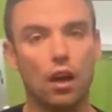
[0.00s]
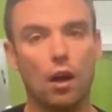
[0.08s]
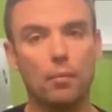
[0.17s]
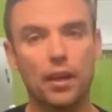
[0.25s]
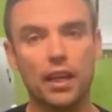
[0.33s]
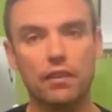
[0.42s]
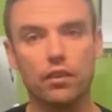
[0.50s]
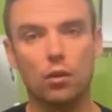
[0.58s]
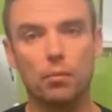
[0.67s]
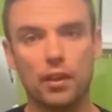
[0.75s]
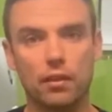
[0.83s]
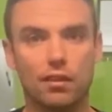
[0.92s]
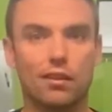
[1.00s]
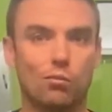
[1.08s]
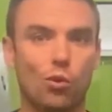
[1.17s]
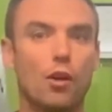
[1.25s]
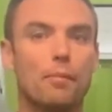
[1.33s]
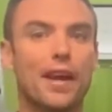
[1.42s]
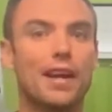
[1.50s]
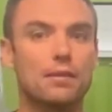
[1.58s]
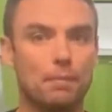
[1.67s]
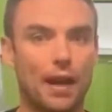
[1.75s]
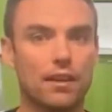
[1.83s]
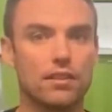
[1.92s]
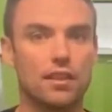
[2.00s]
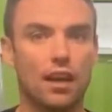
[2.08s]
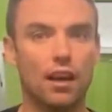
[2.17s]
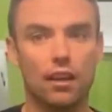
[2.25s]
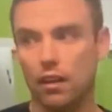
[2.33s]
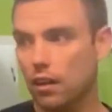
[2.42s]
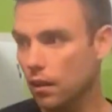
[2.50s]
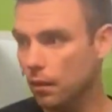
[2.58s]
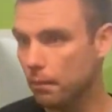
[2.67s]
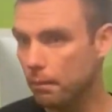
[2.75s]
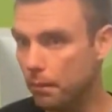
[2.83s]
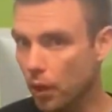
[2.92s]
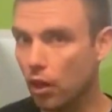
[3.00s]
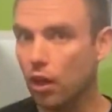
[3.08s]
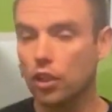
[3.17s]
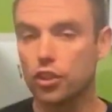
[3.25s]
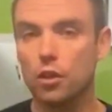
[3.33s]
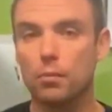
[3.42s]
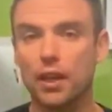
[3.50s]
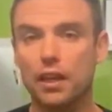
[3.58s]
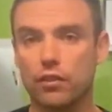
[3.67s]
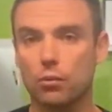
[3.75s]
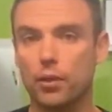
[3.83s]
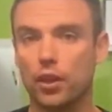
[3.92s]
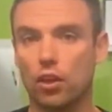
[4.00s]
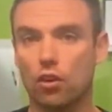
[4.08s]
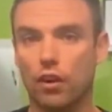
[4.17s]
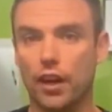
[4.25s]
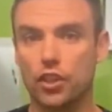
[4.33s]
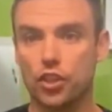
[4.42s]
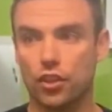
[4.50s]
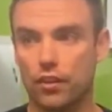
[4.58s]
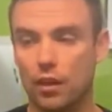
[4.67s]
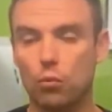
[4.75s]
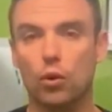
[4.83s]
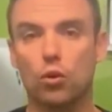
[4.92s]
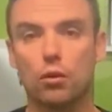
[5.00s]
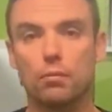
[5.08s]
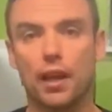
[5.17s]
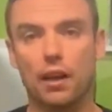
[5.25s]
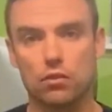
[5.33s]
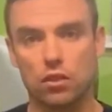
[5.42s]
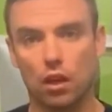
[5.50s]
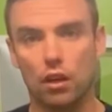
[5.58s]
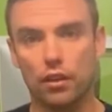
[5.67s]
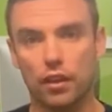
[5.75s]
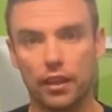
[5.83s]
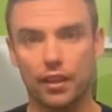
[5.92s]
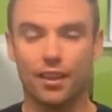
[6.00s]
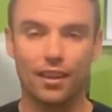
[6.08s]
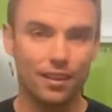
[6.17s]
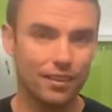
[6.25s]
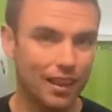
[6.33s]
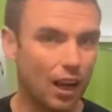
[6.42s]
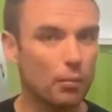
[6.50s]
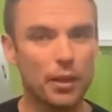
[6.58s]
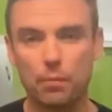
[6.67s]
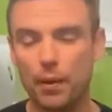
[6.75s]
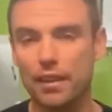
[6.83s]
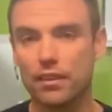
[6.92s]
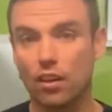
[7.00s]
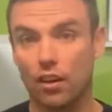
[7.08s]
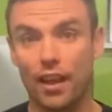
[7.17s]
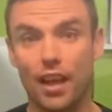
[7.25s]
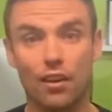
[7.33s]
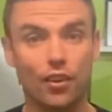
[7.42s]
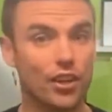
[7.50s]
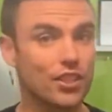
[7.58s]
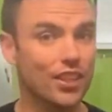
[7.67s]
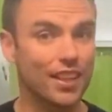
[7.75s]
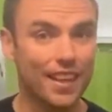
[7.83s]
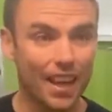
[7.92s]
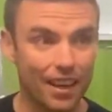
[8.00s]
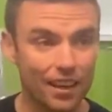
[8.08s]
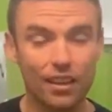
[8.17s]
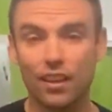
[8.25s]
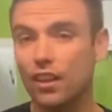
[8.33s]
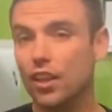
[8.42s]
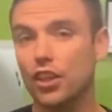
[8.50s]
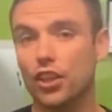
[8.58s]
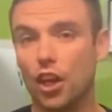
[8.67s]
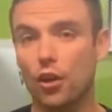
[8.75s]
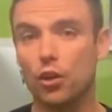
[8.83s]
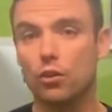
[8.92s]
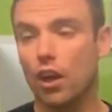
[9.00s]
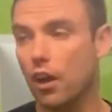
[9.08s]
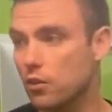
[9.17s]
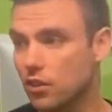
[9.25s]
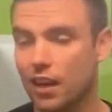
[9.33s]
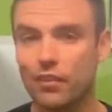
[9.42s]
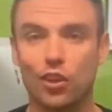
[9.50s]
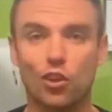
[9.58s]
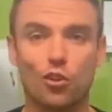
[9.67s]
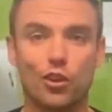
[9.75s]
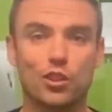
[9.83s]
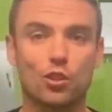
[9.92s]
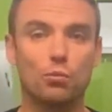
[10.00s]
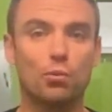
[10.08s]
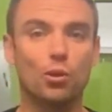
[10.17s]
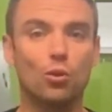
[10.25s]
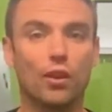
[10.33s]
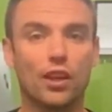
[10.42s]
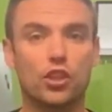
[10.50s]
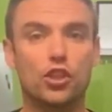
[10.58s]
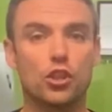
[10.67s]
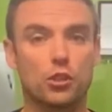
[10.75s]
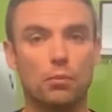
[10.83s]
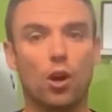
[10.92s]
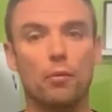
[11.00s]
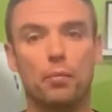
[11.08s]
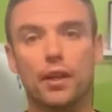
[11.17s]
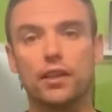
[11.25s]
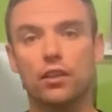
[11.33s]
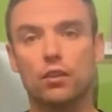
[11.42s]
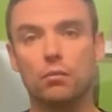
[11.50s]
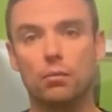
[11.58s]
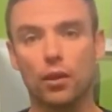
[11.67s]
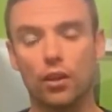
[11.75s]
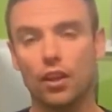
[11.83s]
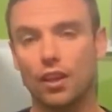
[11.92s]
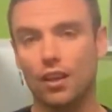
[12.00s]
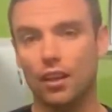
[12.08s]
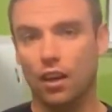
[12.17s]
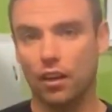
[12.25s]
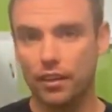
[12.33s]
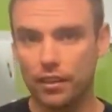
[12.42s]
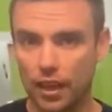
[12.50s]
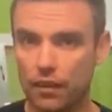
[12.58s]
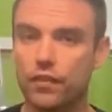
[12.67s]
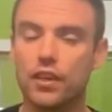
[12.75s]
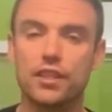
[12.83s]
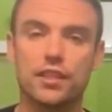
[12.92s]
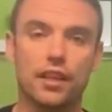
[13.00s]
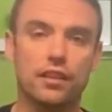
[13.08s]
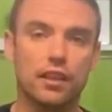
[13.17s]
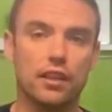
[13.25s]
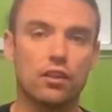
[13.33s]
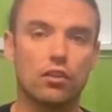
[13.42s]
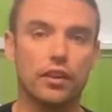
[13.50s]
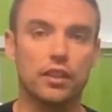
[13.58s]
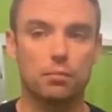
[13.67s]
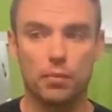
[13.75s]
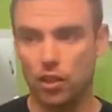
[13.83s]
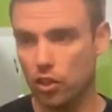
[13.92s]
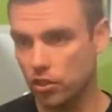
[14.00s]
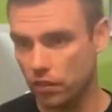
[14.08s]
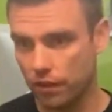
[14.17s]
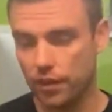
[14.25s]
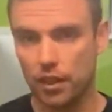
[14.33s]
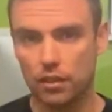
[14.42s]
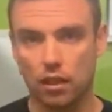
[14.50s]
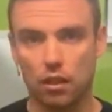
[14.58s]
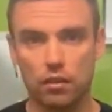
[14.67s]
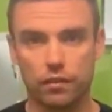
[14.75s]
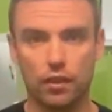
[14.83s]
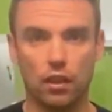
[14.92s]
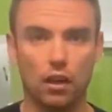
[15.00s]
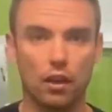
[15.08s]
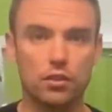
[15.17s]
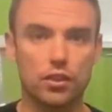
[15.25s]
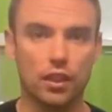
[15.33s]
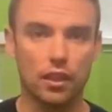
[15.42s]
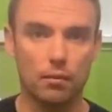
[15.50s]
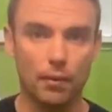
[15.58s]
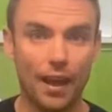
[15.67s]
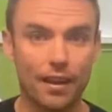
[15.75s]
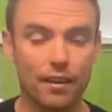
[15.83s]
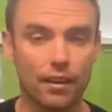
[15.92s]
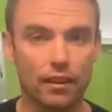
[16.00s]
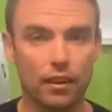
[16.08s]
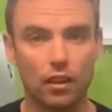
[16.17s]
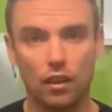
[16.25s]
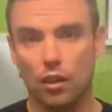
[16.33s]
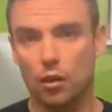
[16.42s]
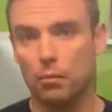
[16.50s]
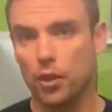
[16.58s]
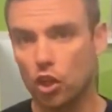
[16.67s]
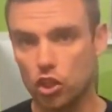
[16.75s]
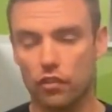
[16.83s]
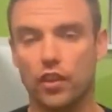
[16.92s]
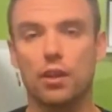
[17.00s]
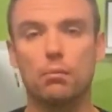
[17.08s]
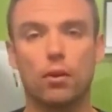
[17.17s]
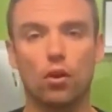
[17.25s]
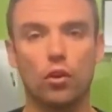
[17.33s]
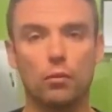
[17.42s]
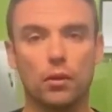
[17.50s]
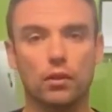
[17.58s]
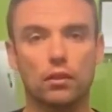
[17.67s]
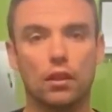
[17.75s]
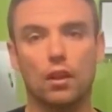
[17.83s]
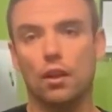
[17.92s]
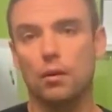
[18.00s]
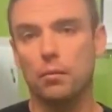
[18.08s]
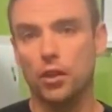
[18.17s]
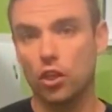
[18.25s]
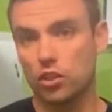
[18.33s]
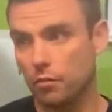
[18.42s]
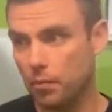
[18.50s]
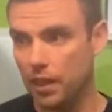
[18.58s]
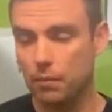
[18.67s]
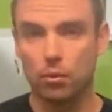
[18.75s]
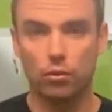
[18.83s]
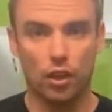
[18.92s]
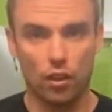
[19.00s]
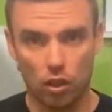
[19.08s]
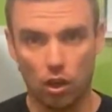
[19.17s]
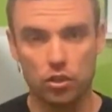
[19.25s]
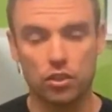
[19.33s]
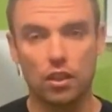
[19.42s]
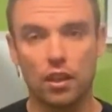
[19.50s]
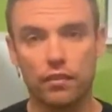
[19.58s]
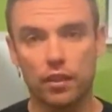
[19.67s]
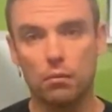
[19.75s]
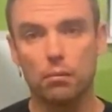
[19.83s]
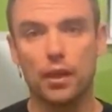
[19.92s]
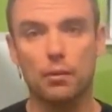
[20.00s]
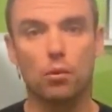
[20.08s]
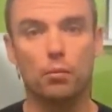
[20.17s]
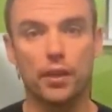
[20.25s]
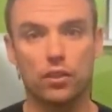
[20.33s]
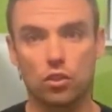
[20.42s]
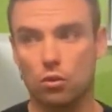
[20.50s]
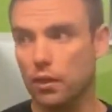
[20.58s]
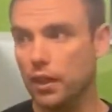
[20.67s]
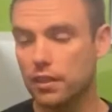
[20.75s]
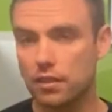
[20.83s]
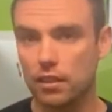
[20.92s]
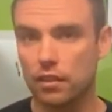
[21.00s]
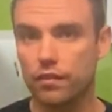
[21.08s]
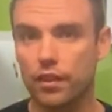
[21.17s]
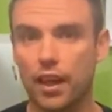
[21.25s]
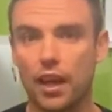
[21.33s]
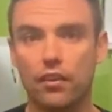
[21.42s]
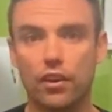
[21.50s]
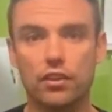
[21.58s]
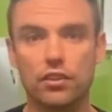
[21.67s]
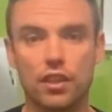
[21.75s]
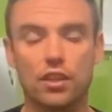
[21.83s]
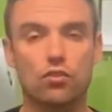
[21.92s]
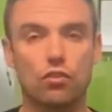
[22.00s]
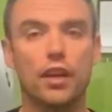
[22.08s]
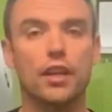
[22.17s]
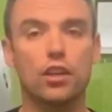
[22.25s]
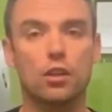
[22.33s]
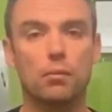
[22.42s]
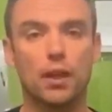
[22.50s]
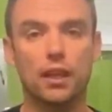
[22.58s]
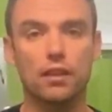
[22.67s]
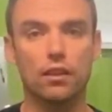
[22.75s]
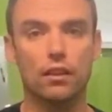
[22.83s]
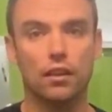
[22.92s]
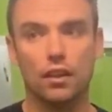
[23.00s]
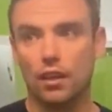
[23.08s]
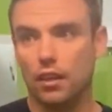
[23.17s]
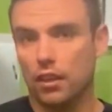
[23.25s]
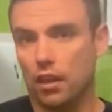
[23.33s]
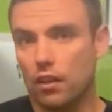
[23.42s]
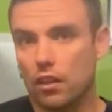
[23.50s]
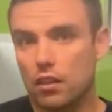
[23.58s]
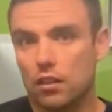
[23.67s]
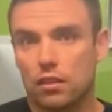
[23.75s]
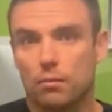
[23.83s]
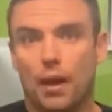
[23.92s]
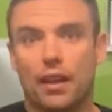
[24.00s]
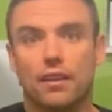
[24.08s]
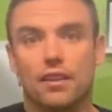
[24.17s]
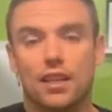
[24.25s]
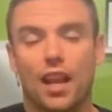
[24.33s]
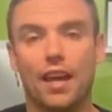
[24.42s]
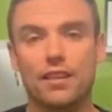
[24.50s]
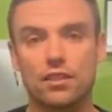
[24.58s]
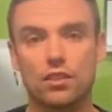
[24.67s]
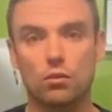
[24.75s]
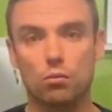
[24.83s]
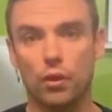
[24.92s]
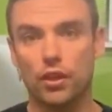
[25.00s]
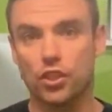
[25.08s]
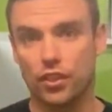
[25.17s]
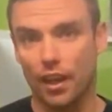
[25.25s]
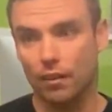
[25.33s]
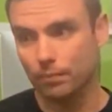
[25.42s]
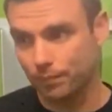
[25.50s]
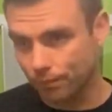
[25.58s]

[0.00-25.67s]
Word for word: I believe it'll be, won't be as bad as that, but I do believe there'll be a correction and they will come down slightly. That'll be dependent on areas, and again, you know, who knows? I haven't got a crystal ball, that's just my opinion, but I can definitely see a decrease because of things like the furlough scheme ending, because of unemployment, because of people, you know, the cost of living and people being squeezed in different areas. It's really going to mean that, you know, the demand is less, which then